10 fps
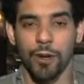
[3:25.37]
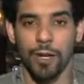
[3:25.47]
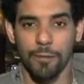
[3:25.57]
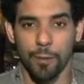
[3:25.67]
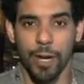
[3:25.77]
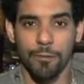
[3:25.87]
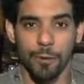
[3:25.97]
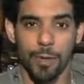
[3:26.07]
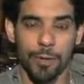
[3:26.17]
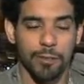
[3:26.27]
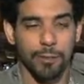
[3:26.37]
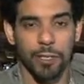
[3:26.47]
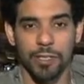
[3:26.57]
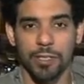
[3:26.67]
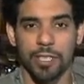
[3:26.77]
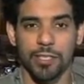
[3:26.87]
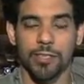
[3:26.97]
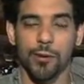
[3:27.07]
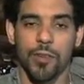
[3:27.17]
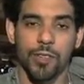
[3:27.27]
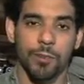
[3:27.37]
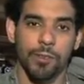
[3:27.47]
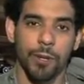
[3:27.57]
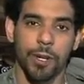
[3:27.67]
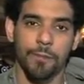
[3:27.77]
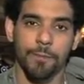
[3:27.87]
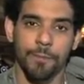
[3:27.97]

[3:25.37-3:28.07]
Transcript: I feel bad for him. I know it's a pretty sick situation he was put in.